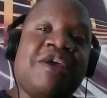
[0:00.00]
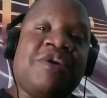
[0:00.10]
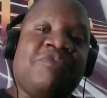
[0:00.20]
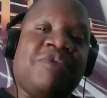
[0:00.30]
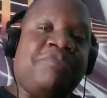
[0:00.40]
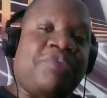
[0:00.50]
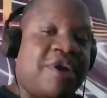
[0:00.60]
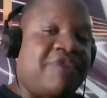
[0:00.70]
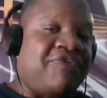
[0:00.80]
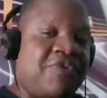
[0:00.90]
really
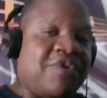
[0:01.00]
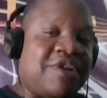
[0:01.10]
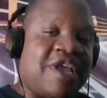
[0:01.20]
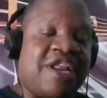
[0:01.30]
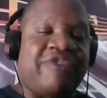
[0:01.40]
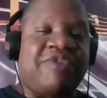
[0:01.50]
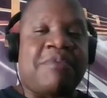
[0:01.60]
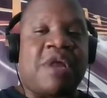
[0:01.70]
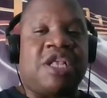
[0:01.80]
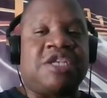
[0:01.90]
pray for, that
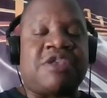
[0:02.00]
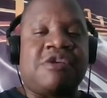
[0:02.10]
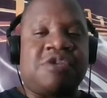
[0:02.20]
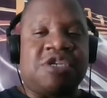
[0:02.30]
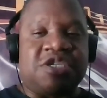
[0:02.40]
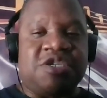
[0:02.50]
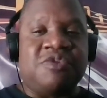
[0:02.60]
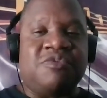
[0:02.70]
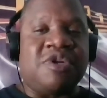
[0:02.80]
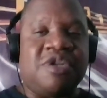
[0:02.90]
everybody is still just
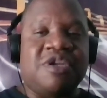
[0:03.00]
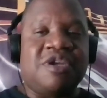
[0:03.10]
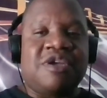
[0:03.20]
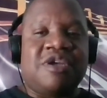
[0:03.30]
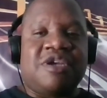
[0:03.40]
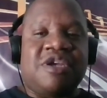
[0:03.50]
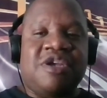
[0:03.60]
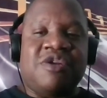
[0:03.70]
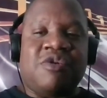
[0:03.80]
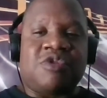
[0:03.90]
doing,
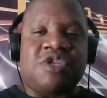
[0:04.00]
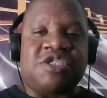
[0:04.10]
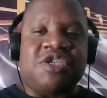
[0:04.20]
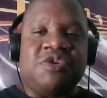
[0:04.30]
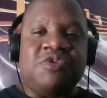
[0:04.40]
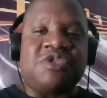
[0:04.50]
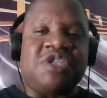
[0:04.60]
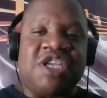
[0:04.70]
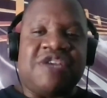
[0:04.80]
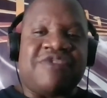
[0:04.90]
just using the
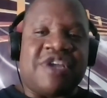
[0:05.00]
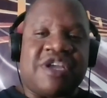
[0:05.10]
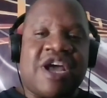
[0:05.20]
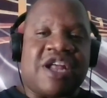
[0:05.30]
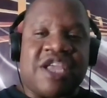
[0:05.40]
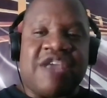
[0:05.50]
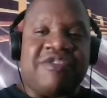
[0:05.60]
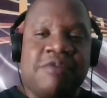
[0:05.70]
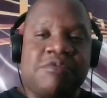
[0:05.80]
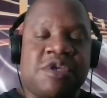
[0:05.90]
gift that God gave
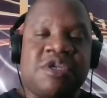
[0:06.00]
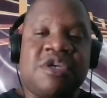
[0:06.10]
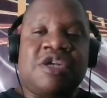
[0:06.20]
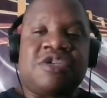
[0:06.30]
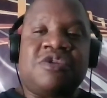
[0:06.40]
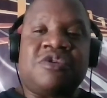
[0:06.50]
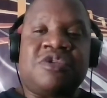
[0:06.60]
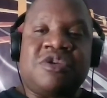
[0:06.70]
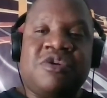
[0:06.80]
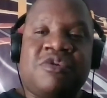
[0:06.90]
them to go